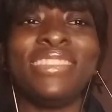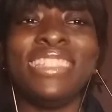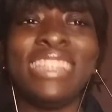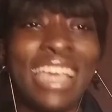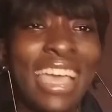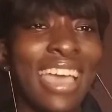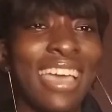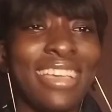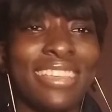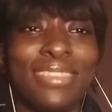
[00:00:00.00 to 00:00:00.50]

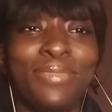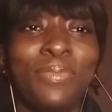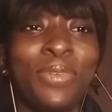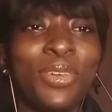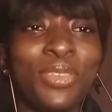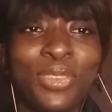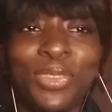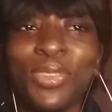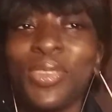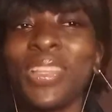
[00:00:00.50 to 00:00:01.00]
yes,
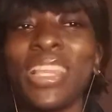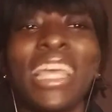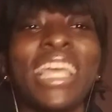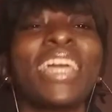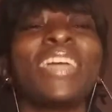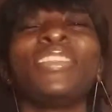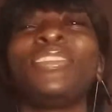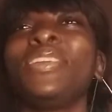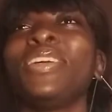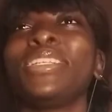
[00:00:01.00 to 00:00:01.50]
because
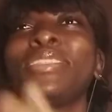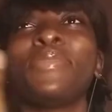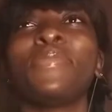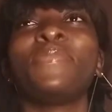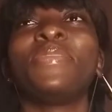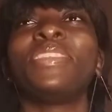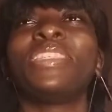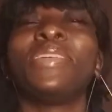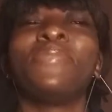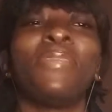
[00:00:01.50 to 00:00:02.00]
like, do you
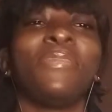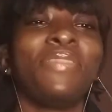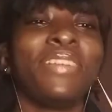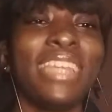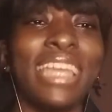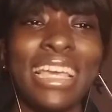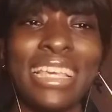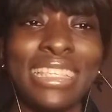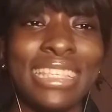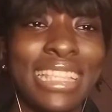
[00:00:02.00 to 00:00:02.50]
expect me to say my
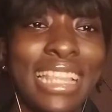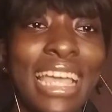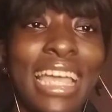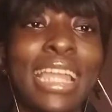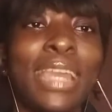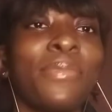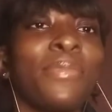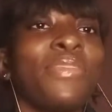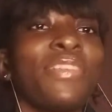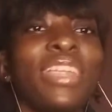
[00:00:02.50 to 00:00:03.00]
father is
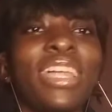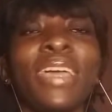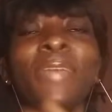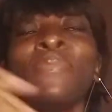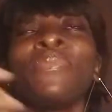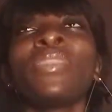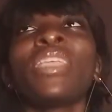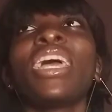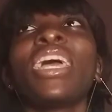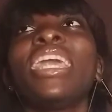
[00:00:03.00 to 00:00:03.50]
lying? My father,
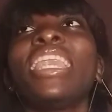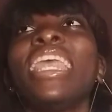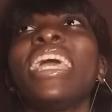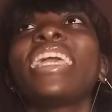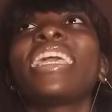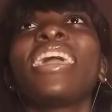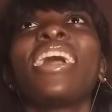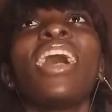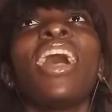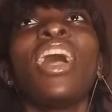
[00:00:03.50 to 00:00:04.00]

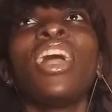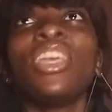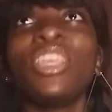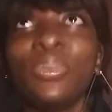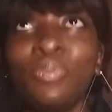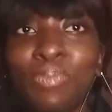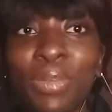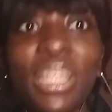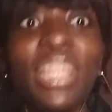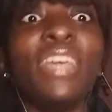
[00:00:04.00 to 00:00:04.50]
like,
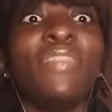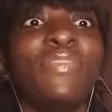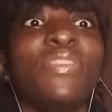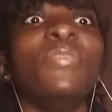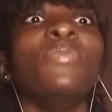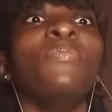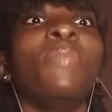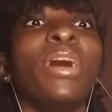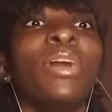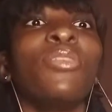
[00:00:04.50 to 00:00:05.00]
believe
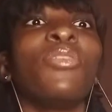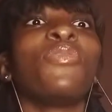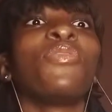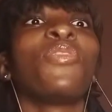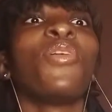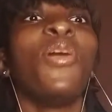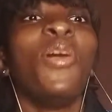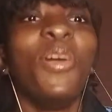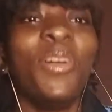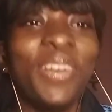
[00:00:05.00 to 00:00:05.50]
the man
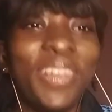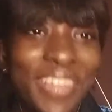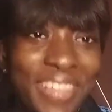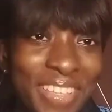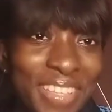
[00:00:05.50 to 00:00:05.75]
of God.